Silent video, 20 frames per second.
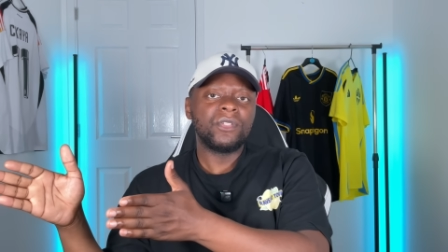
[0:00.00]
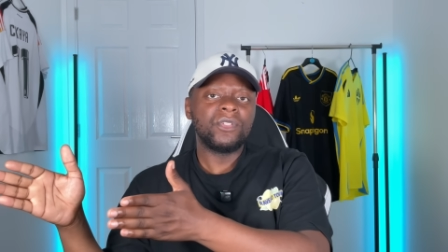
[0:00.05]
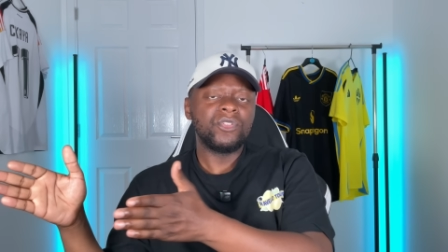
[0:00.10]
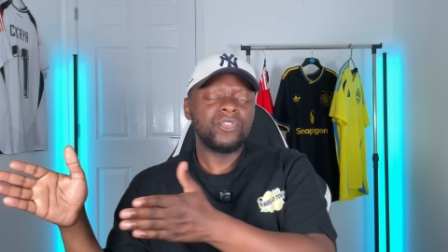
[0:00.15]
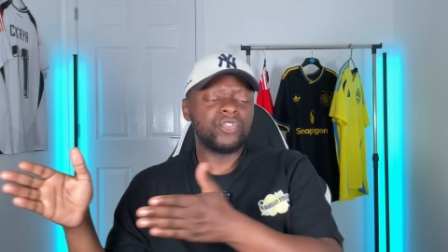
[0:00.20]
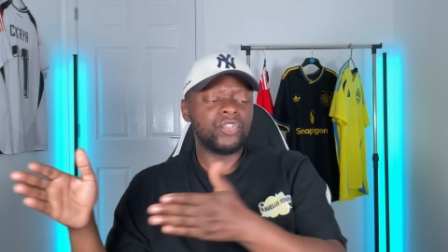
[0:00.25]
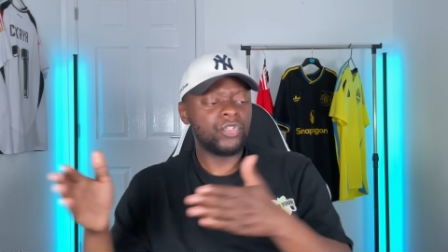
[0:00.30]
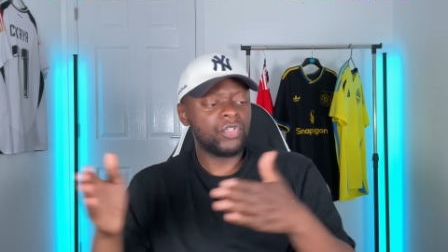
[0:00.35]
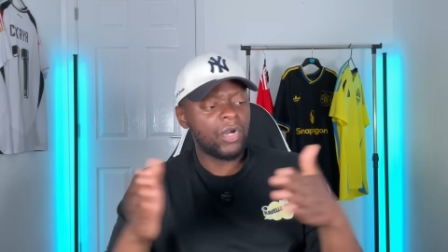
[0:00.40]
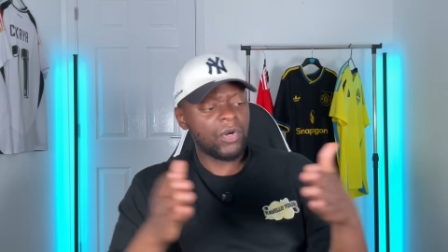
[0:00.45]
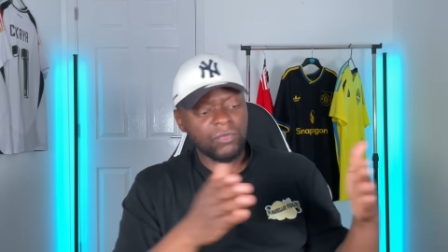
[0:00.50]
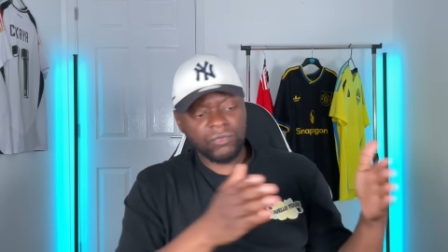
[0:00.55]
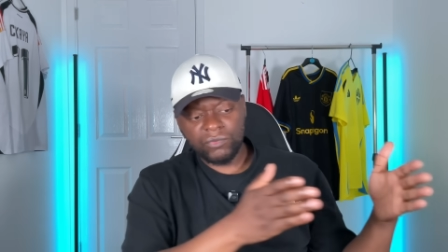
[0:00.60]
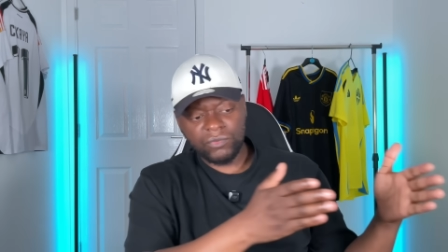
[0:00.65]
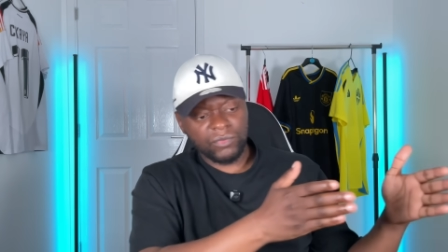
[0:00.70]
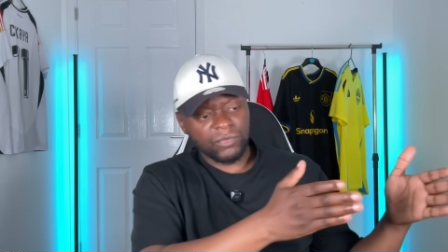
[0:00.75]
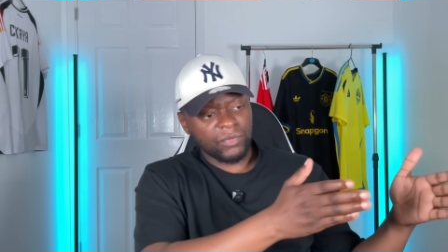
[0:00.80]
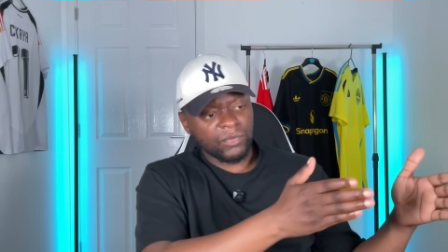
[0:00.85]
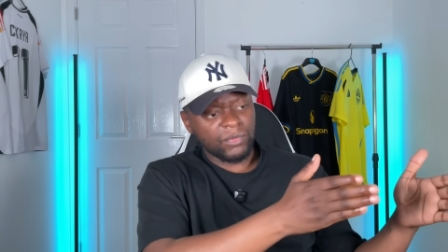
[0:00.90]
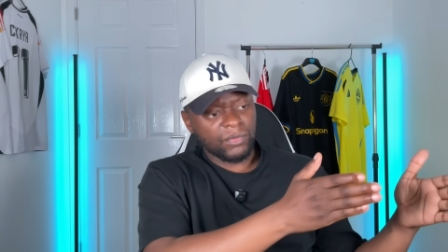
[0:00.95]
You don't
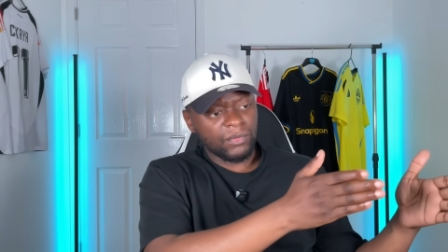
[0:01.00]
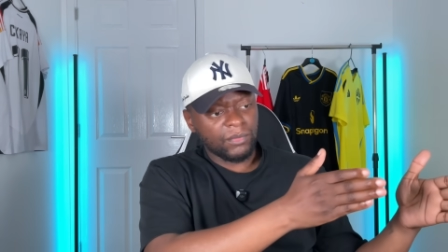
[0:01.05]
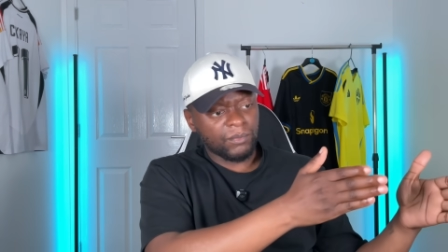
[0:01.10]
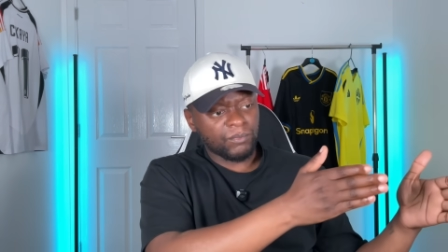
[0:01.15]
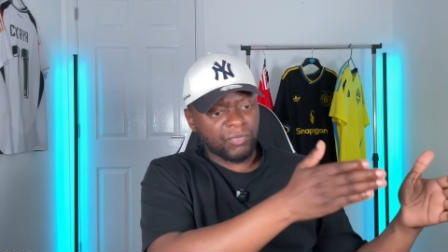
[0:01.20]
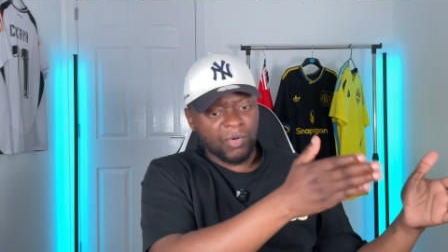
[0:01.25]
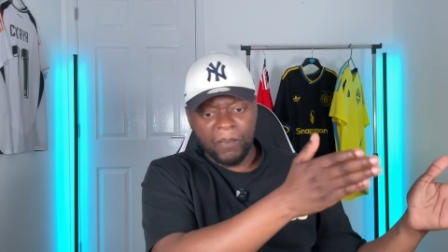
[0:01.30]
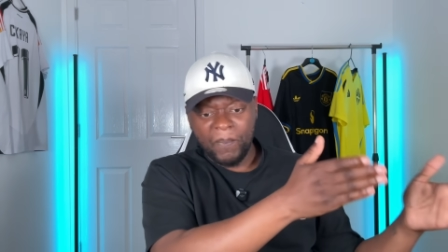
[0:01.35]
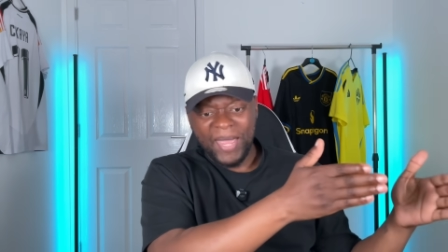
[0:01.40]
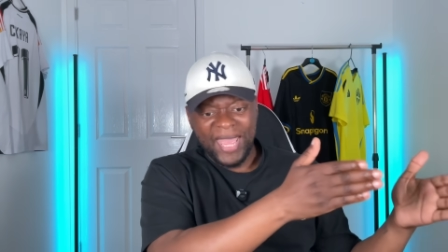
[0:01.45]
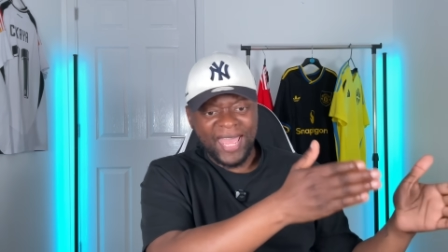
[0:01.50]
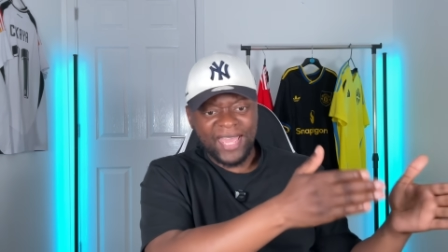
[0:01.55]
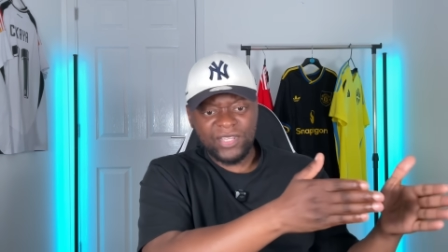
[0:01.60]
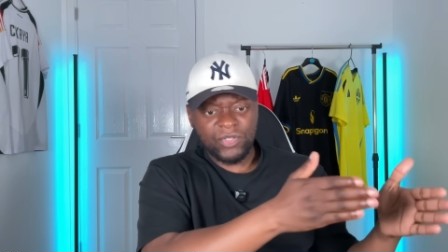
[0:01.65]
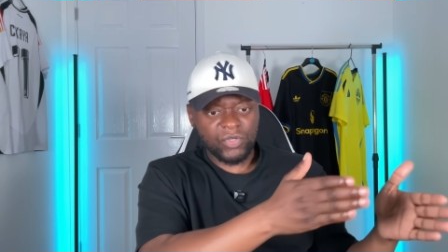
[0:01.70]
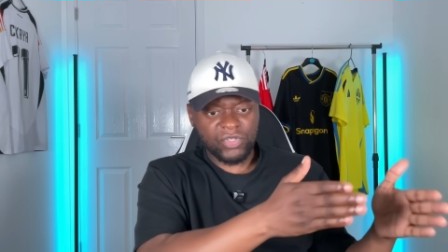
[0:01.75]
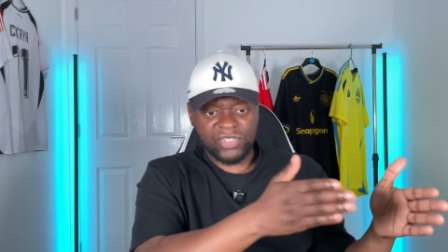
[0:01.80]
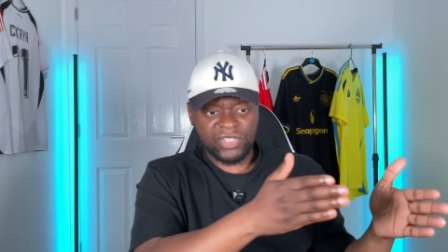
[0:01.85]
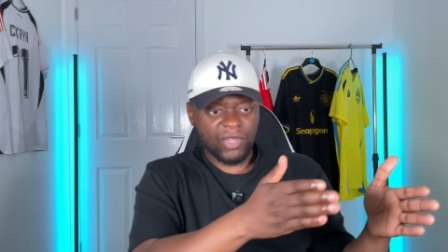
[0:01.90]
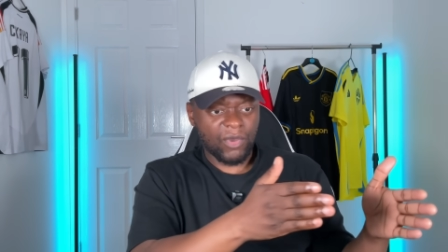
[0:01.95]
prepare
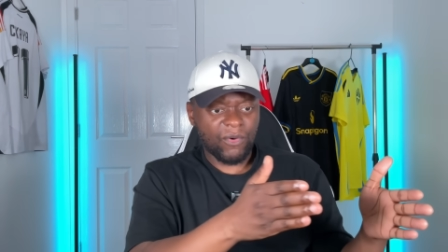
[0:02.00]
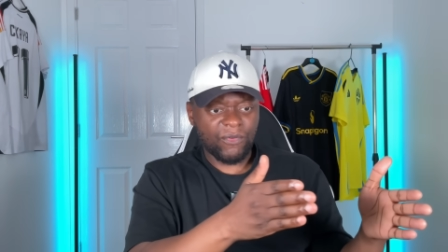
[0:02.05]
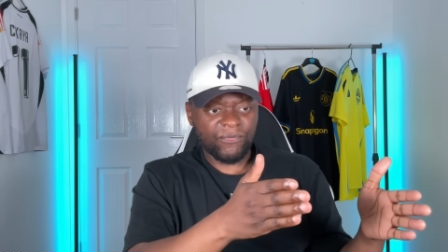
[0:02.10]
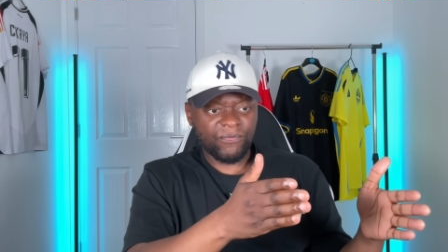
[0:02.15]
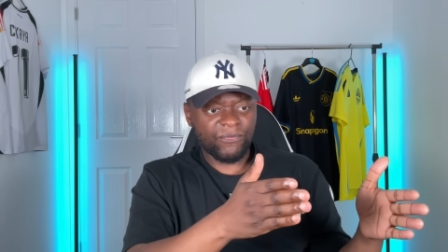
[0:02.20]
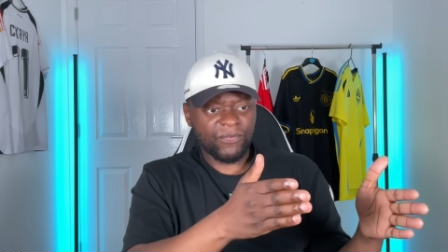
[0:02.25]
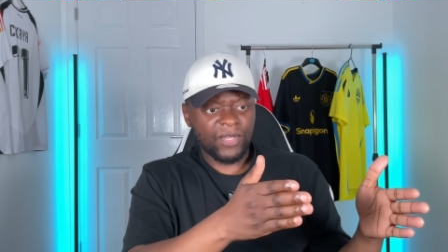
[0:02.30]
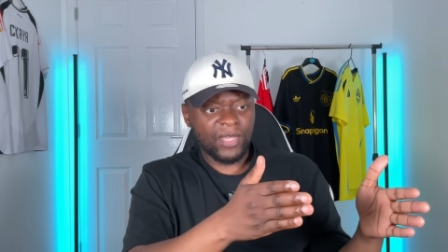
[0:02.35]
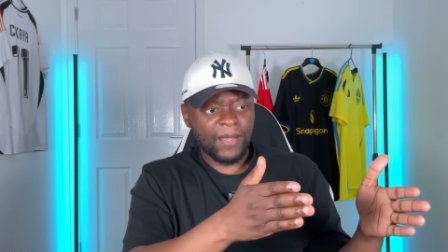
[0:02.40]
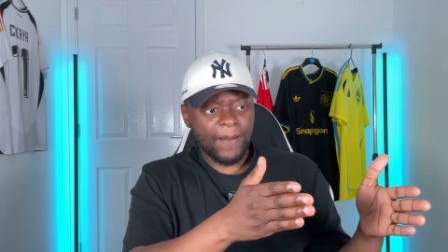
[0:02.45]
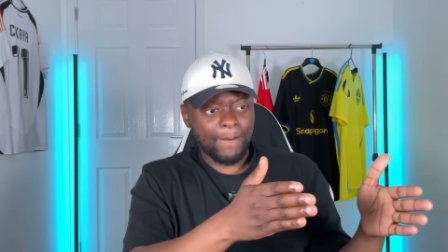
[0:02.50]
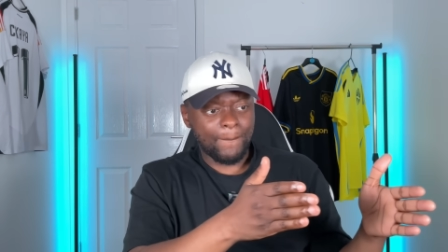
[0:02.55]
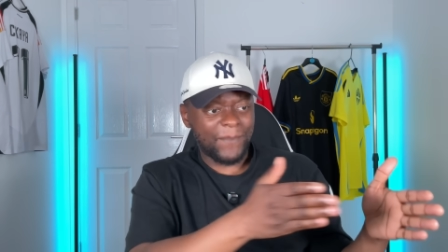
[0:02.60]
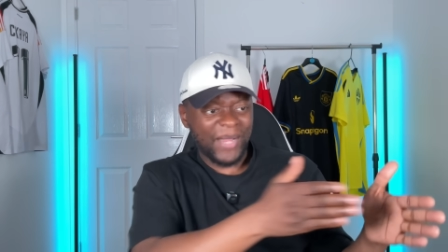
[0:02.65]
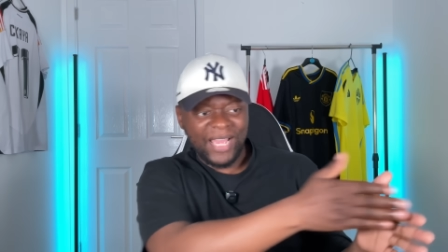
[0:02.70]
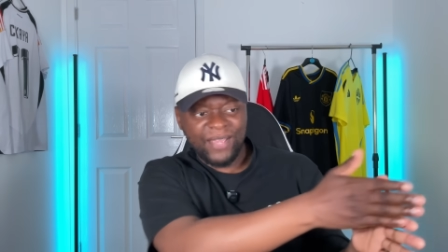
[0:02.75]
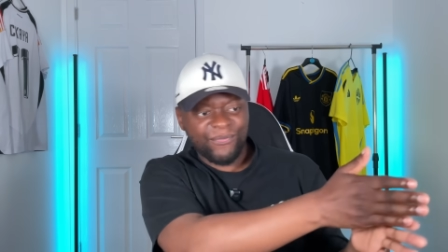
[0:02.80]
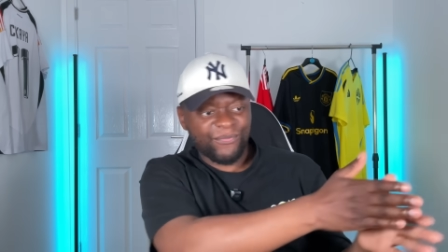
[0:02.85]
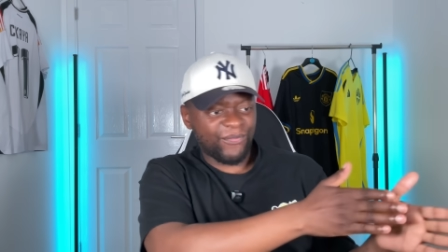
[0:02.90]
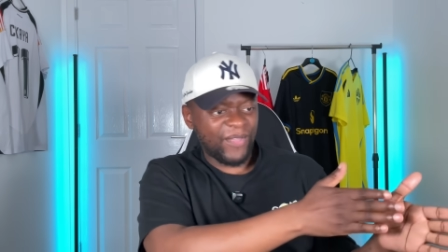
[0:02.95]
yourself
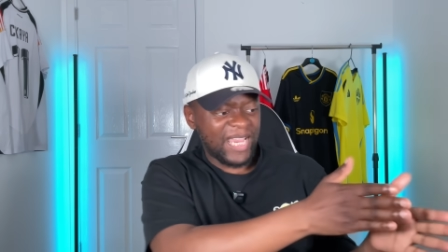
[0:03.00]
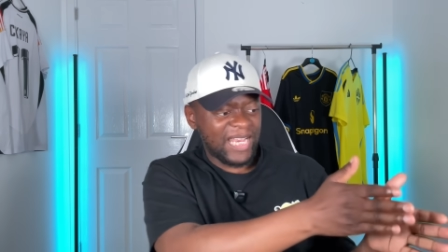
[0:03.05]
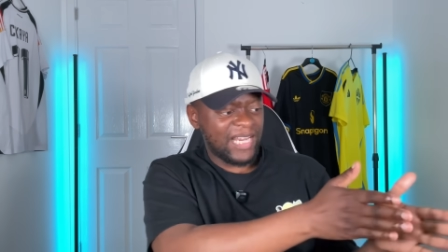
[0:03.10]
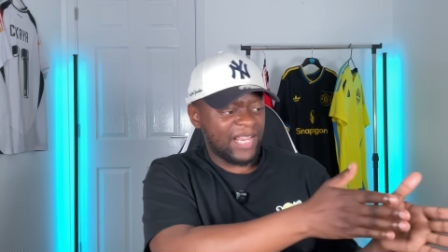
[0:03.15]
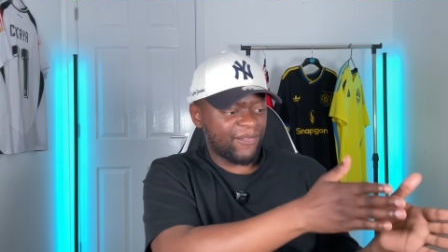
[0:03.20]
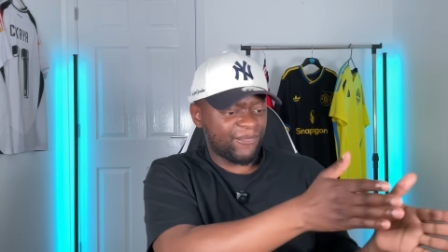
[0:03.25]
by failing,